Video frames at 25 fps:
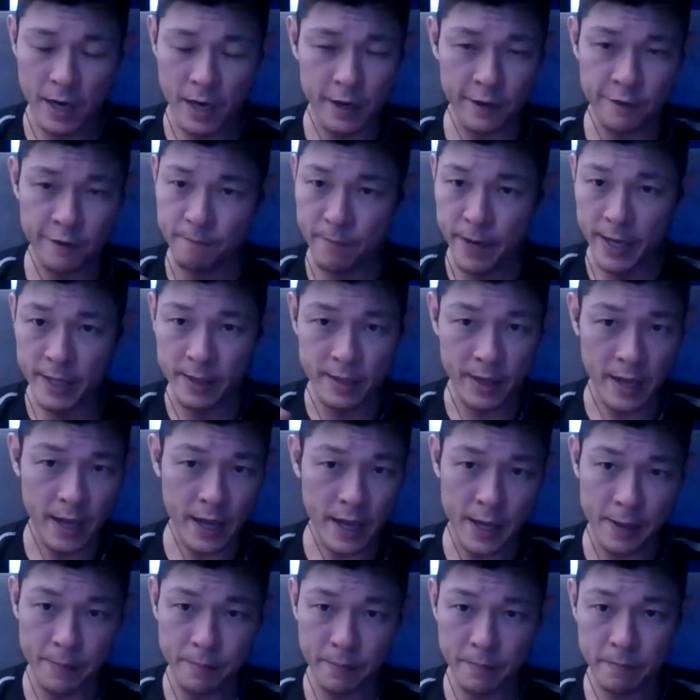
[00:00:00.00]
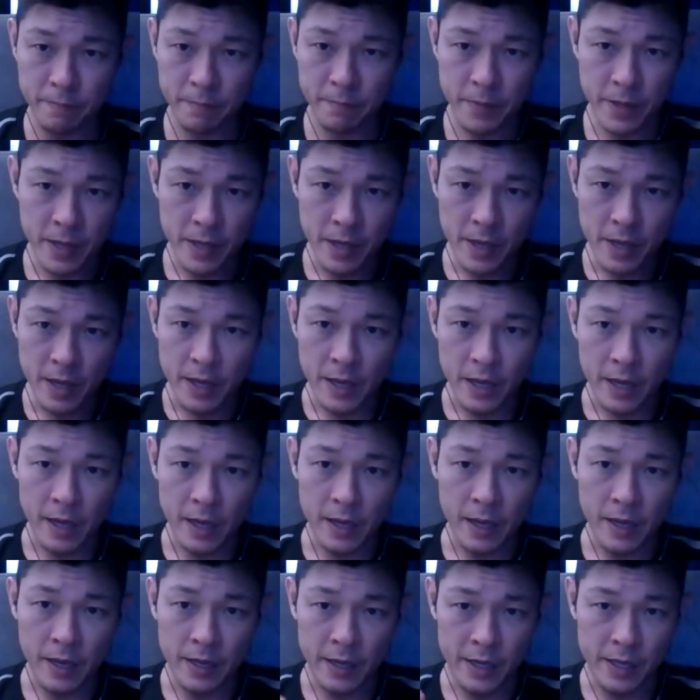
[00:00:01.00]
my time
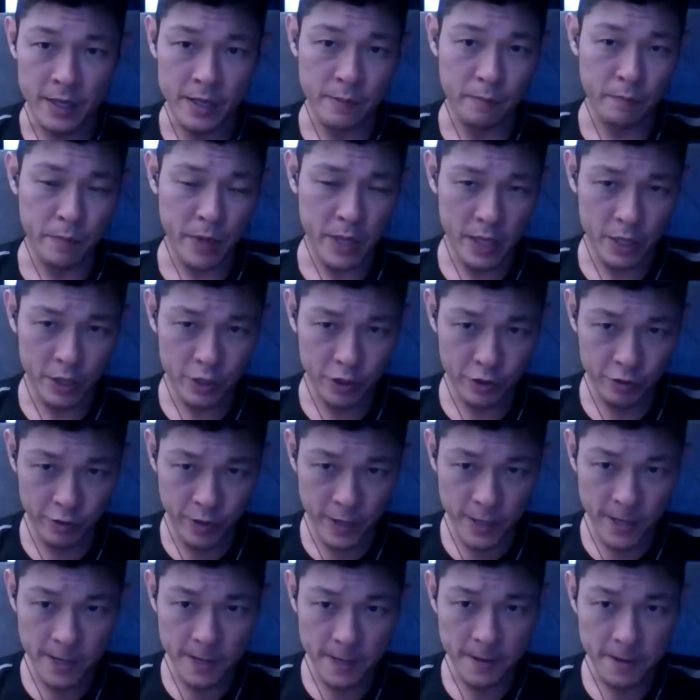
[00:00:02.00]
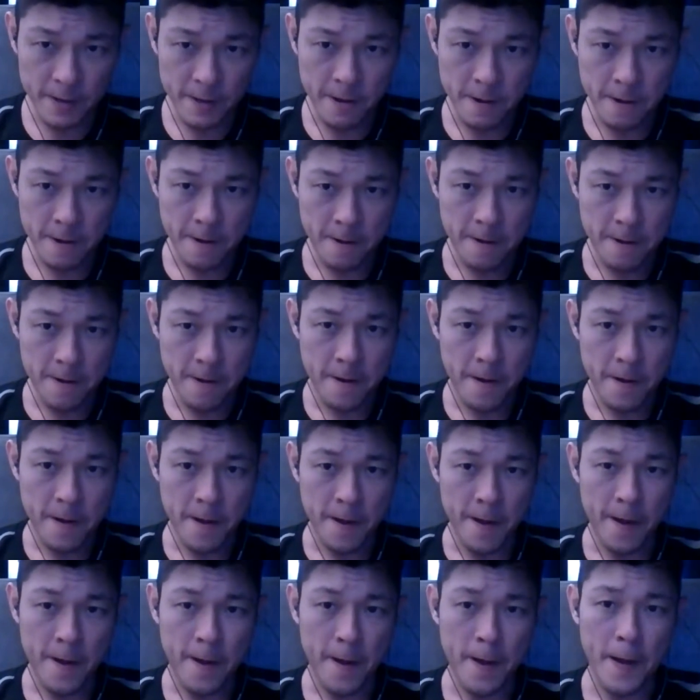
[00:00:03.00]
in the military.
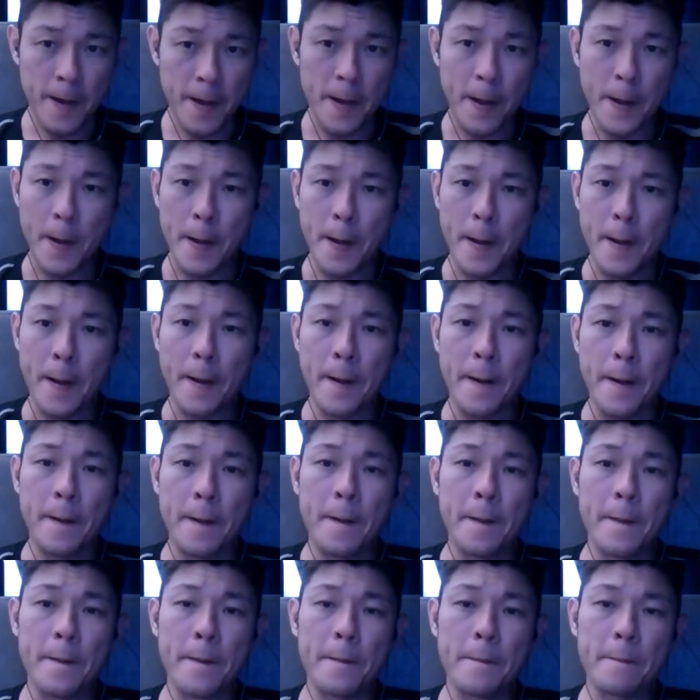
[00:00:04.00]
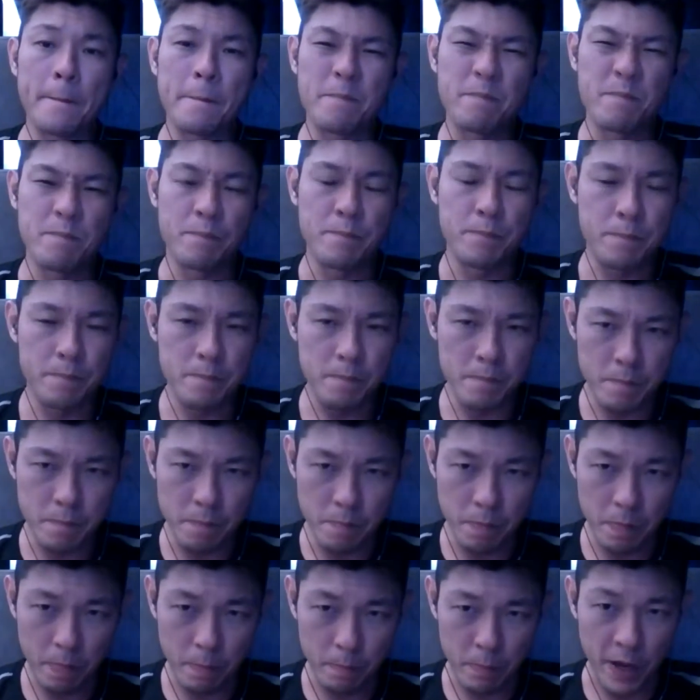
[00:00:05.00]
But
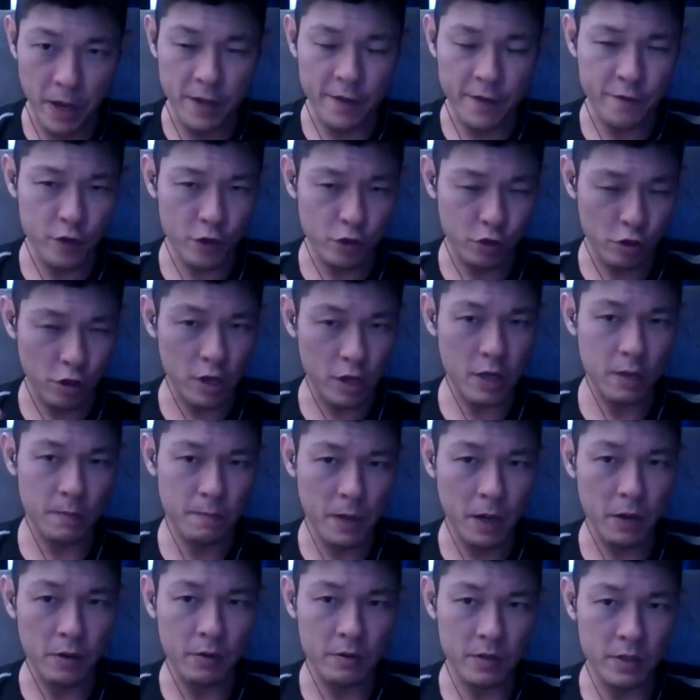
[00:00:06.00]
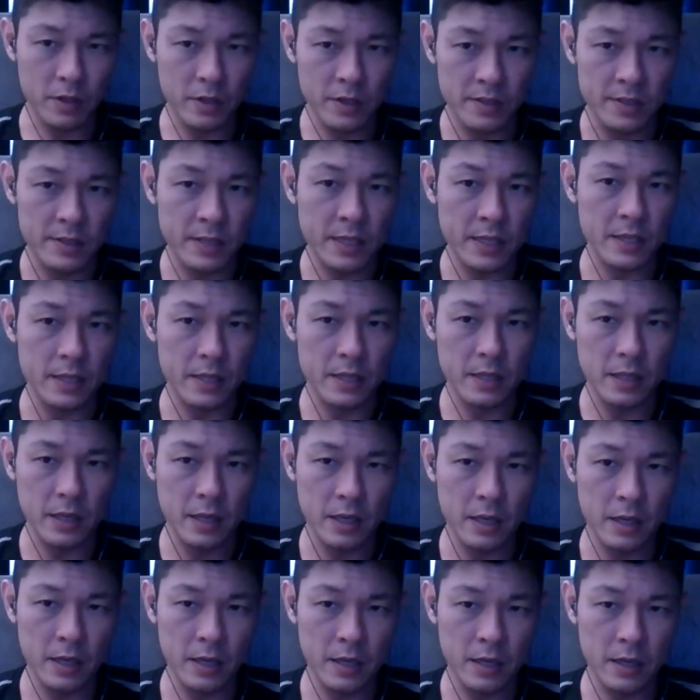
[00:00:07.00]
if you talk about, is it
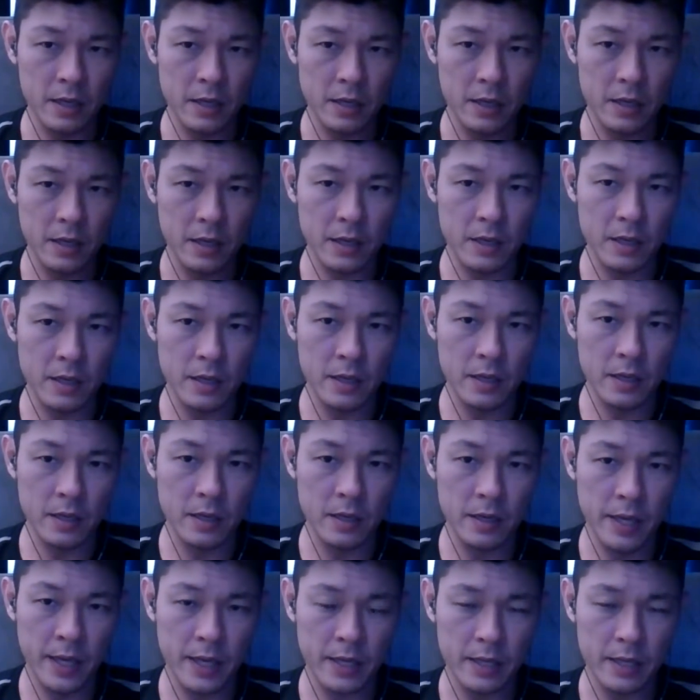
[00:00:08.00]
like